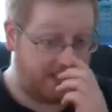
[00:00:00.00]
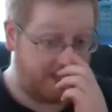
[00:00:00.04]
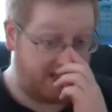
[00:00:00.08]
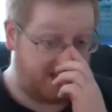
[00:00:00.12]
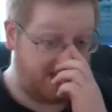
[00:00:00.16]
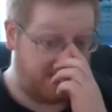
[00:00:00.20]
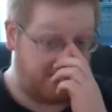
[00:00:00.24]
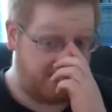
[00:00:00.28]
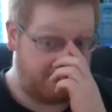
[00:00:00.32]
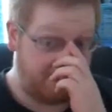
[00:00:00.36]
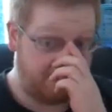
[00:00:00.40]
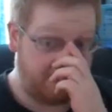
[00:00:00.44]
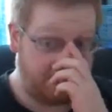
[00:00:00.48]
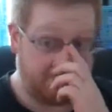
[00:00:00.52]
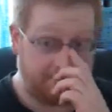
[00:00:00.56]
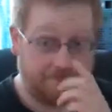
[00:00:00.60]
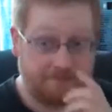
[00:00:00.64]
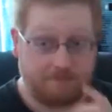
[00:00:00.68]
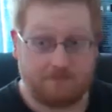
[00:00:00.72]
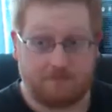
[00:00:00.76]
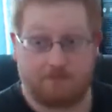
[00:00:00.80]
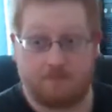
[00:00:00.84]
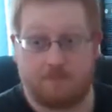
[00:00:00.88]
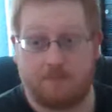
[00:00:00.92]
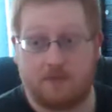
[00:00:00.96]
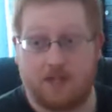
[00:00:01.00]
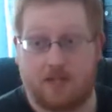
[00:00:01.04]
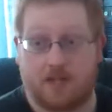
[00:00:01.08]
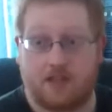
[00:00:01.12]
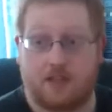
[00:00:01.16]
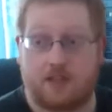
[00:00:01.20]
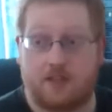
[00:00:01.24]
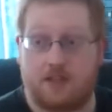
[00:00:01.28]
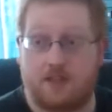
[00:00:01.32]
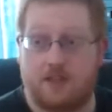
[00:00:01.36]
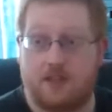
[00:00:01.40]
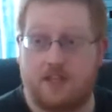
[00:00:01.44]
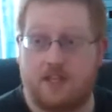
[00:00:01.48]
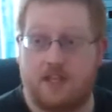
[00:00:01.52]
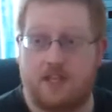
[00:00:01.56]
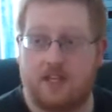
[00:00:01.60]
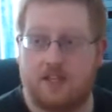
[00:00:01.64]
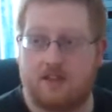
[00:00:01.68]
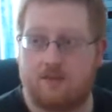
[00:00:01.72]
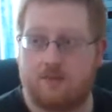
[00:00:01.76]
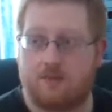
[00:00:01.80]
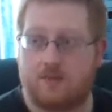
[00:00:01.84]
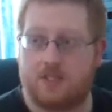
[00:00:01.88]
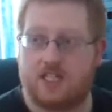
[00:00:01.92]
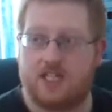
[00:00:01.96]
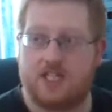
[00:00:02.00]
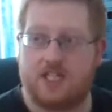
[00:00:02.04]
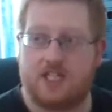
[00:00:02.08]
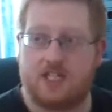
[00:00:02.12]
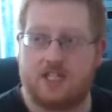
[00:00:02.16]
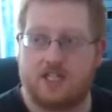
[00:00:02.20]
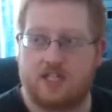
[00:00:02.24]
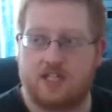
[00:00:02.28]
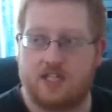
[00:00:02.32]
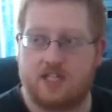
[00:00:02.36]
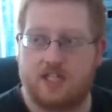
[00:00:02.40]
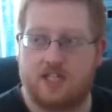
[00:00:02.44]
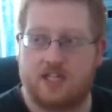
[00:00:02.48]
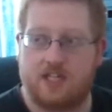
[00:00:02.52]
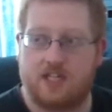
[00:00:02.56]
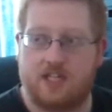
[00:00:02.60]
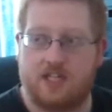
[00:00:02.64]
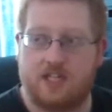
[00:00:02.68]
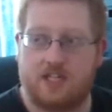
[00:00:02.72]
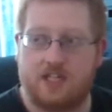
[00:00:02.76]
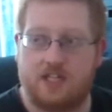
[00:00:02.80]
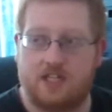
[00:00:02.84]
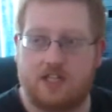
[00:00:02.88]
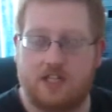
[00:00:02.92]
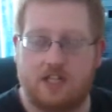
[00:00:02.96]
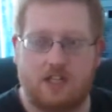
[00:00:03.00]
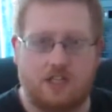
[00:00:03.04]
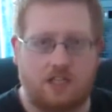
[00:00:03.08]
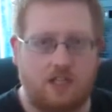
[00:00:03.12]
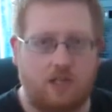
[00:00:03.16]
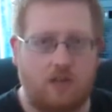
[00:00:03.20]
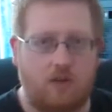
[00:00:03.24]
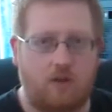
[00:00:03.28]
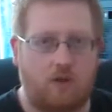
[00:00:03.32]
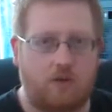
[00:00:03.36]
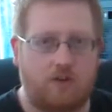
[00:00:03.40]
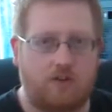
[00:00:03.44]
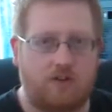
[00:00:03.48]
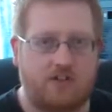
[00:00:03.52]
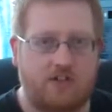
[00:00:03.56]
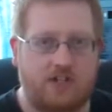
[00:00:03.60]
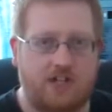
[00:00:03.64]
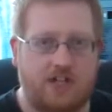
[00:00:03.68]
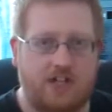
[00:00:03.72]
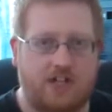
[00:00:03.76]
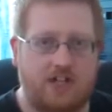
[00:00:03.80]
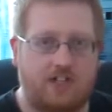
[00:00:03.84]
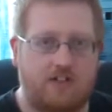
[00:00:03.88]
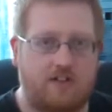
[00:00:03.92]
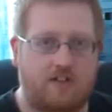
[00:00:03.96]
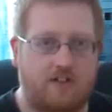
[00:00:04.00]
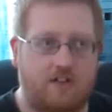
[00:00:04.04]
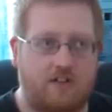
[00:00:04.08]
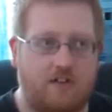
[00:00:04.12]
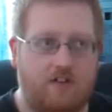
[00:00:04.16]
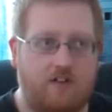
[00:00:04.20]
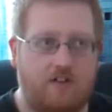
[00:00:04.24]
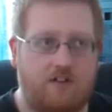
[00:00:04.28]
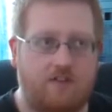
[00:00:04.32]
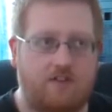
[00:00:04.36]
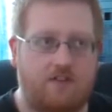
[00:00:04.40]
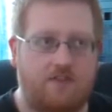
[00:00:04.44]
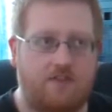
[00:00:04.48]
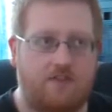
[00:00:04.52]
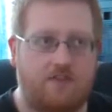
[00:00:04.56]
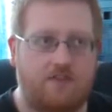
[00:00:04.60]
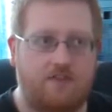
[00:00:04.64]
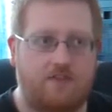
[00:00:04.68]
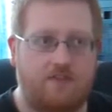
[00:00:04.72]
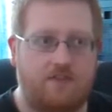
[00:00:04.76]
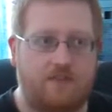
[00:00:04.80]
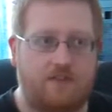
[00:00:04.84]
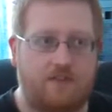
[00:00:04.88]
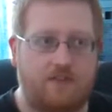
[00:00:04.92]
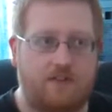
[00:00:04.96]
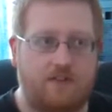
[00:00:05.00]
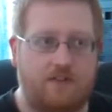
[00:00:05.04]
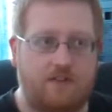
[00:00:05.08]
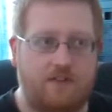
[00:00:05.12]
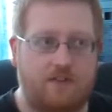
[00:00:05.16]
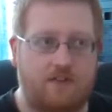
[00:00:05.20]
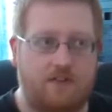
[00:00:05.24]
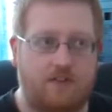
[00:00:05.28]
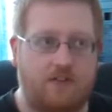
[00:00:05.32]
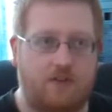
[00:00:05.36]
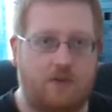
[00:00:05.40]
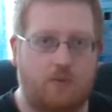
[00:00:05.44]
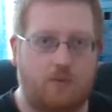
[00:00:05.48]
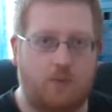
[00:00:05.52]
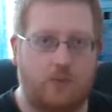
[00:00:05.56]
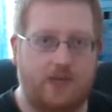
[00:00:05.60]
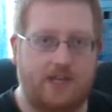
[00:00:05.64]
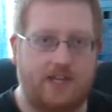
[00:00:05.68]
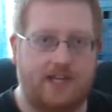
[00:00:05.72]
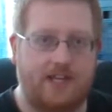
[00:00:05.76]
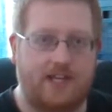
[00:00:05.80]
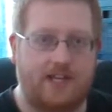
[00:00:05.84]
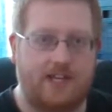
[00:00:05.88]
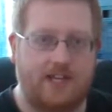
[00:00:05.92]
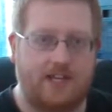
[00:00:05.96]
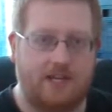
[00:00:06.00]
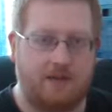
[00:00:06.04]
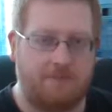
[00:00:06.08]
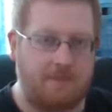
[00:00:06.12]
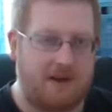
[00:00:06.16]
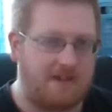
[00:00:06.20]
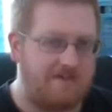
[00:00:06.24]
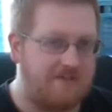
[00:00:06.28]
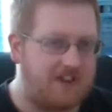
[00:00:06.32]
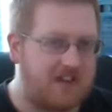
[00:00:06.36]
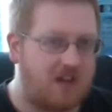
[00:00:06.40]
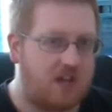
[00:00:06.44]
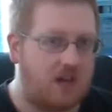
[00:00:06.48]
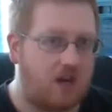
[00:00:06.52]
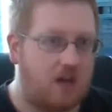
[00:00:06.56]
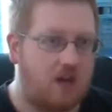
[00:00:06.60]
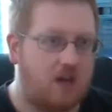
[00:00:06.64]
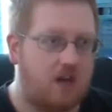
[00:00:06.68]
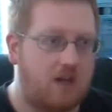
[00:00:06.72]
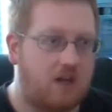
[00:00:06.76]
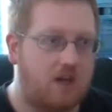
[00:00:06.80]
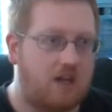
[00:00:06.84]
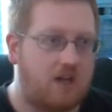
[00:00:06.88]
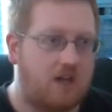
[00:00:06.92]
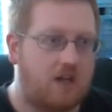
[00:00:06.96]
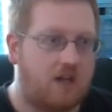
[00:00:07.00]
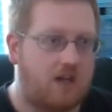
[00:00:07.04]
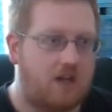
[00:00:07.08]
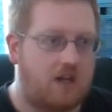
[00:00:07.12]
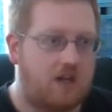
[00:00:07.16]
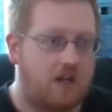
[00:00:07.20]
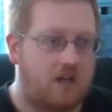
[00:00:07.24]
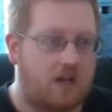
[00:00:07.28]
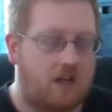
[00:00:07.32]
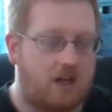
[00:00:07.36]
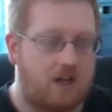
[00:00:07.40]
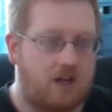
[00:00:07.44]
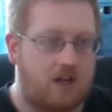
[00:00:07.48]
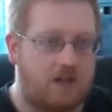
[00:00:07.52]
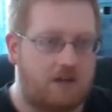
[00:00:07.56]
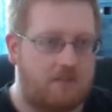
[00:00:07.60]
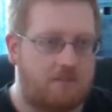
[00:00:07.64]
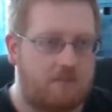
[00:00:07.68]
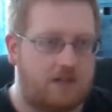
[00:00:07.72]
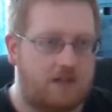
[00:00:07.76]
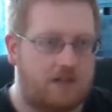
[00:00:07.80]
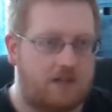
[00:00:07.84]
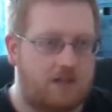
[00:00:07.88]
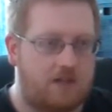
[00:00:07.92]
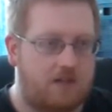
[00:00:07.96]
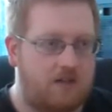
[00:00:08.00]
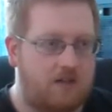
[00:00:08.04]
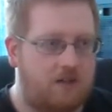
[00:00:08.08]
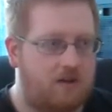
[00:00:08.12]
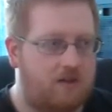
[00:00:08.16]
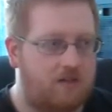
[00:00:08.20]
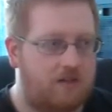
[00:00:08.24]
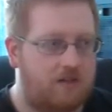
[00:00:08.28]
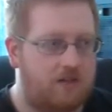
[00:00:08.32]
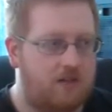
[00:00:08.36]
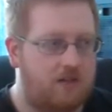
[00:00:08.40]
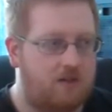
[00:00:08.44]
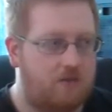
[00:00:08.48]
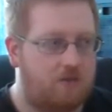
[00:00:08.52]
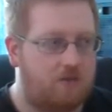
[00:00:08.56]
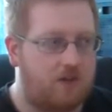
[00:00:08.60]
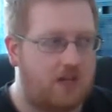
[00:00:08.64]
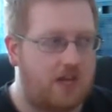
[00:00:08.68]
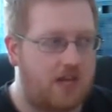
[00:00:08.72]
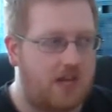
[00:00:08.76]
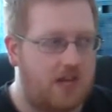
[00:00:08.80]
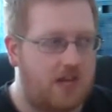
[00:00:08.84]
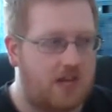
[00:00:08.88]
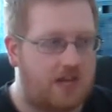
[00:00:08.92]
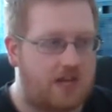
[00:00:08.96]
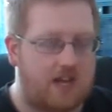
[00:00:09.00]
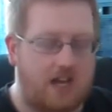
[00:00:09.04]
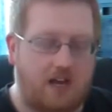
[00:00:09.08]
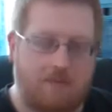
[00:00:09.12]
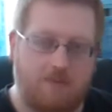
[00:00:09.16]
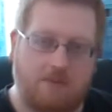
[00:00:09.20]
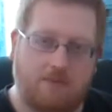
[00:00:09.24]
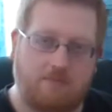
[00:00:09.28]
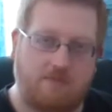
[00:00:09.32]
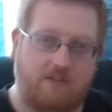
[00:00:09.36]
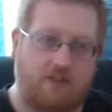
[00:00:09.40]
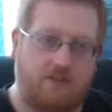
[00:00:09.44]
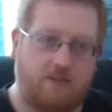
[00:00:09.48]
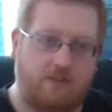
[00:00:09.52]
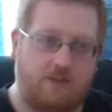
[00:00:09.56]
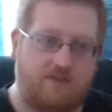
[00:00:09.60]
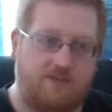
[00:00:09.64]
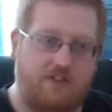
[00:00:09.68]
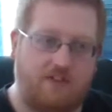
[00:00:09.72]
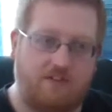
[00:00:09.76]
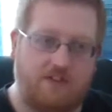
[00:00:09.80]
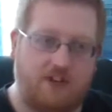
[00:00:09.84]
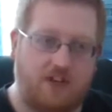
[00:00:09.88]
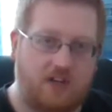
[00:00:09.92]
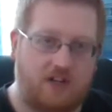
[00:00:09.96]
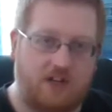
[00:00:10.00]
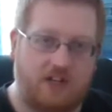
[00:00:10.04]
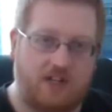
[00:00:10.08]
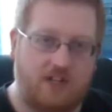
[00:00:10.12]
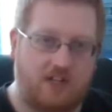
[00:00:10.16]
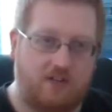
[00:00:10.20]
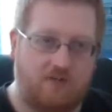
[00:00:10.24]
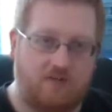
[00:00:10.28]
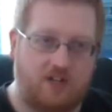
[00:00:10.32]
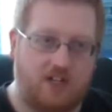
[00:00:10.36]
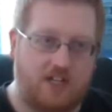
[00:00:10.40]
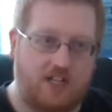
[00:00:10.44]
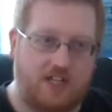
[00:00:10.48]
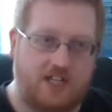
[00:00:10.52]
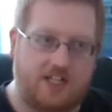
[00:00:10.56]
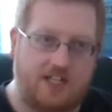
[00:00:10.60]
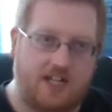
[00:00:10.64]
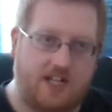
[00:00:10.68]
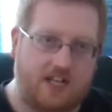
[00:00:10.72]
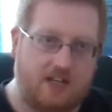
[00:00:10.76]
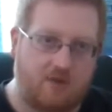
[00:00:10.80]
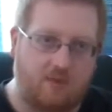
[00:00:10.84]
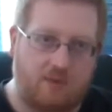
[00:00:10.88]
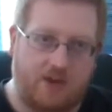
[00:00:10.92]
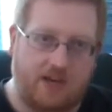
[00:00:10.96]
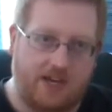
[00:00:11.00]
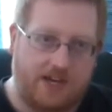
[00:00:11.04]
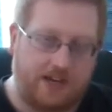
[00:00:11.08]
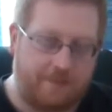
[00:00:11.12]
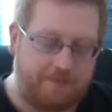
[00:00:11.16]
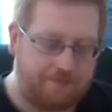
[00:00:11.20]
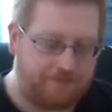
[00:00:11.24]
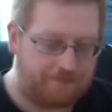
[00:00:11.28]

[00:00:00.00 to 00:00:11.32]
I think, was it a launch title for the Wii in America, but not the UK, I can't remember. It was very early in the release anyway